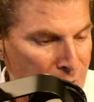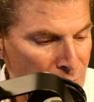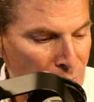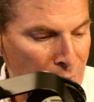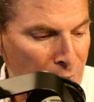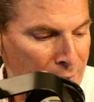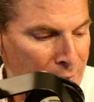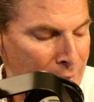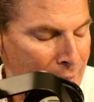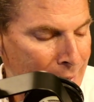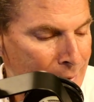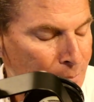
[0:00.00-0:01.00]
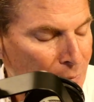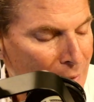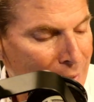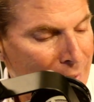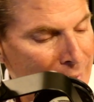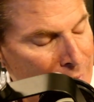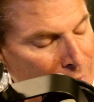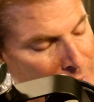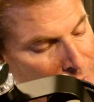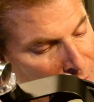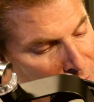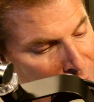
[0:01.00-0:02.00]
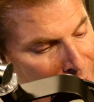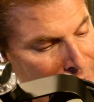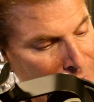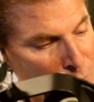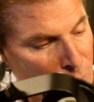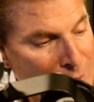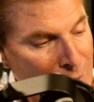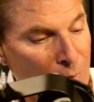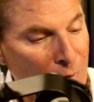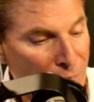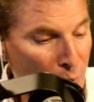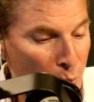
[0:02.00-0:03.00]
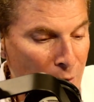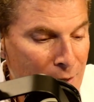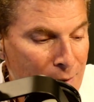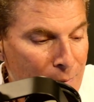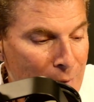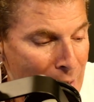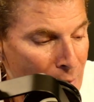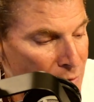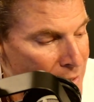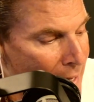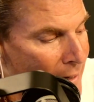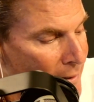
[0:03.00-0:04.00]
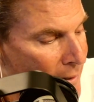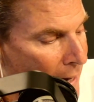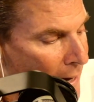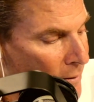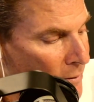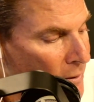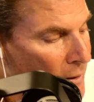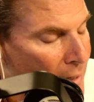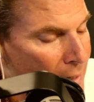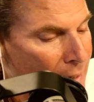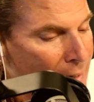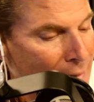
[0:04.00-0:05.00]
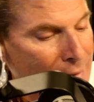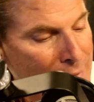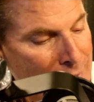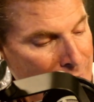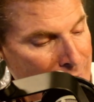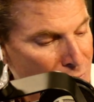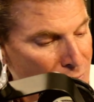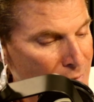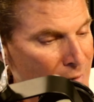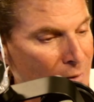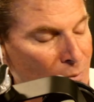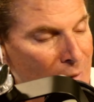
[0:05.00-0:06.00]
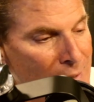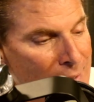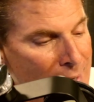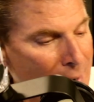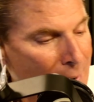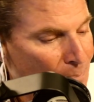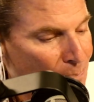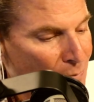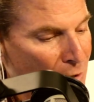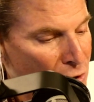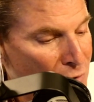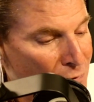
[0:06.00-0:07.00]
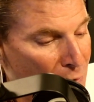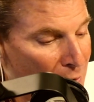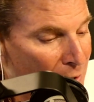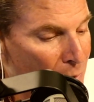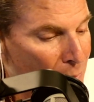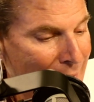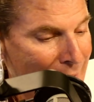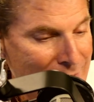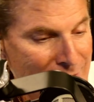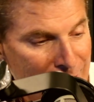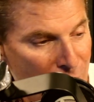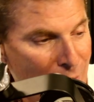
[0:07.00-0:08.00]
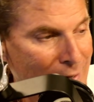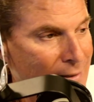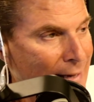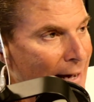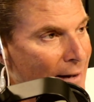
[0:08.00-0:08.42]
a real good day, and then you had the week before. I was out of town. And then I was, just for a little bit as I go out of town,